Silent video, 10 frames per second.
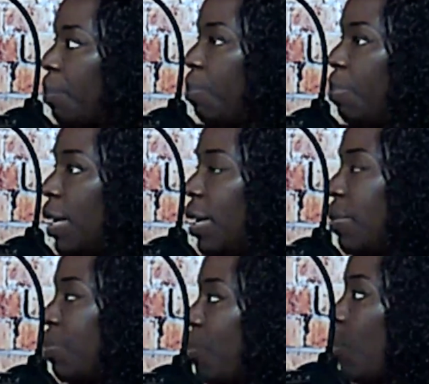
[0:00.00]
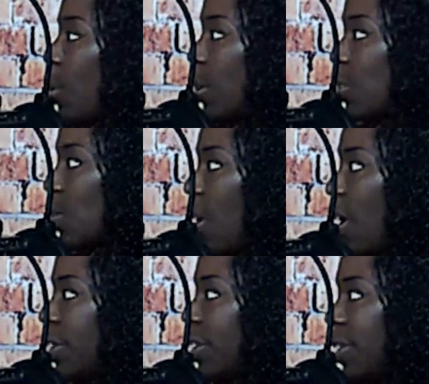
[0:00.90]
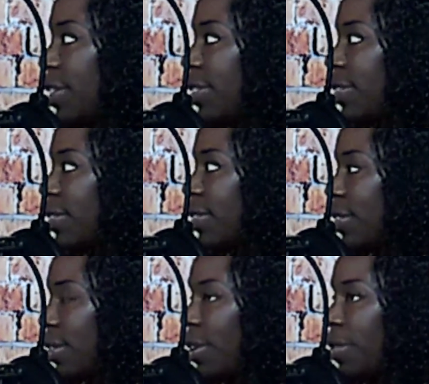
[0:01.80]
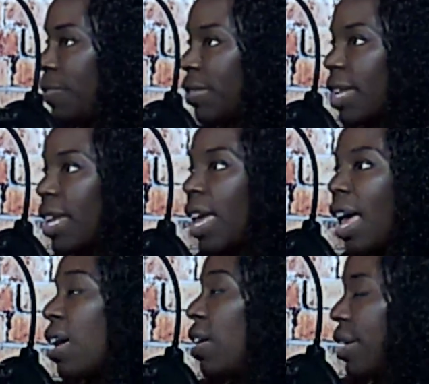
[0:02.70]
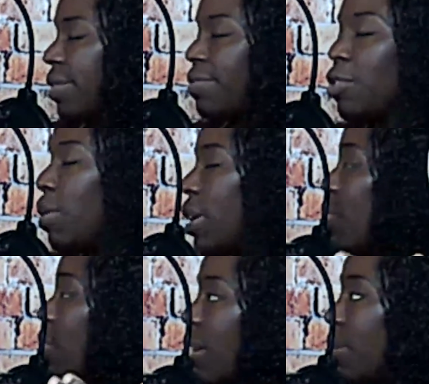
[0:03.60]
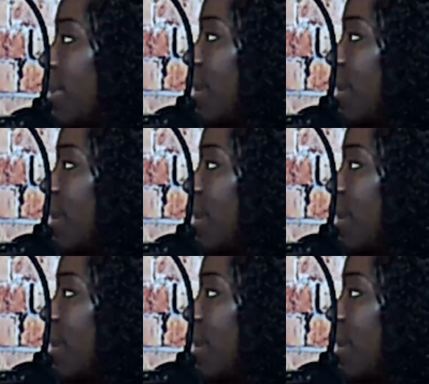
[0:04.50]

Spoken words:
be more so on her. Yeah. You know? I call it, you call it what it